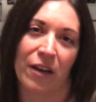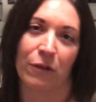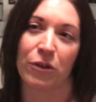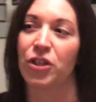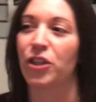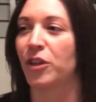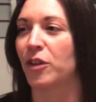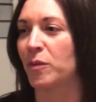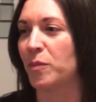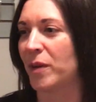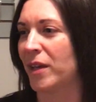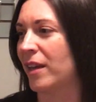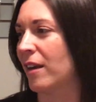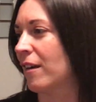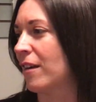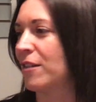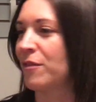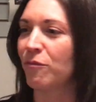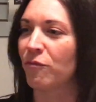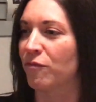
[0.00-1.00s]
she could be
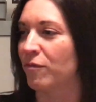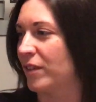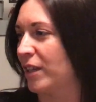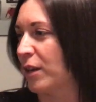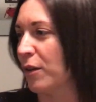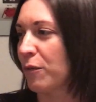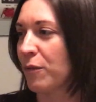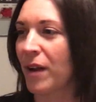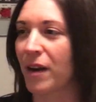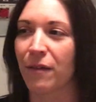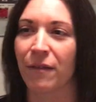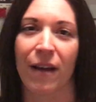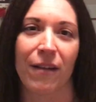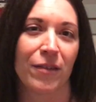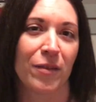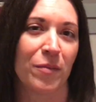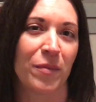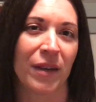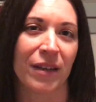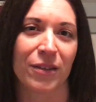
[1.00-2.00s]
here and, run
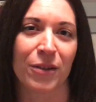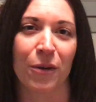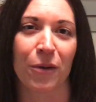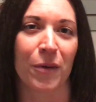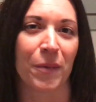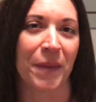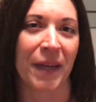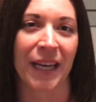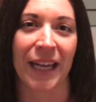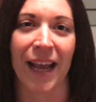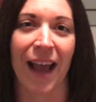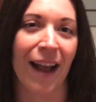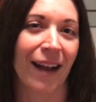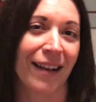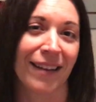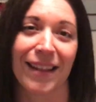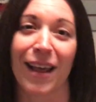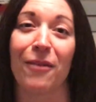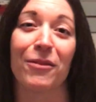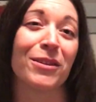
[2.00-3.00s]
around and be a total
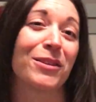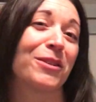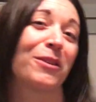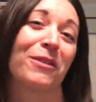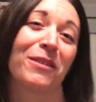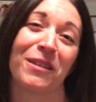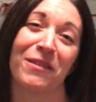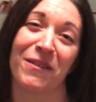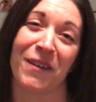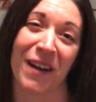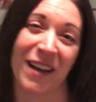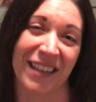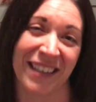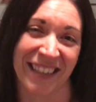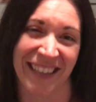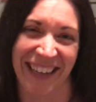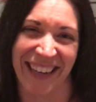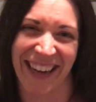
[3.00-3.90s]
maniac, and that was totally fine.